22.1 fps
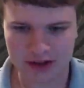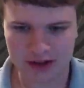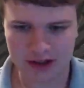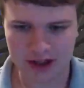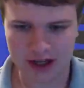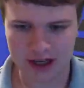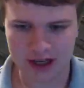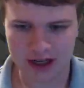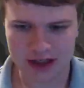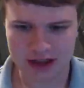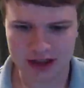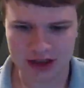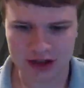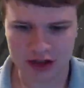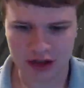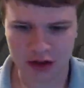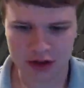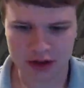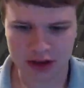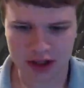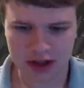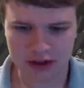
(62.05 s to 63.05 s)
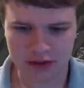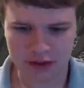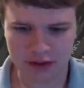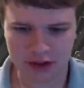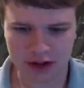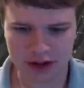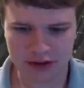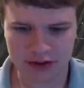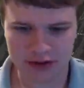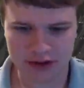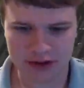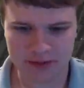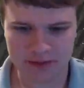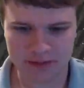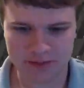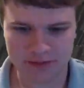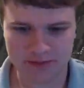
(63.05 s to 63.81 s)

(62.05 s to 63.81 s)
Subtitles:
And it just goes on forever.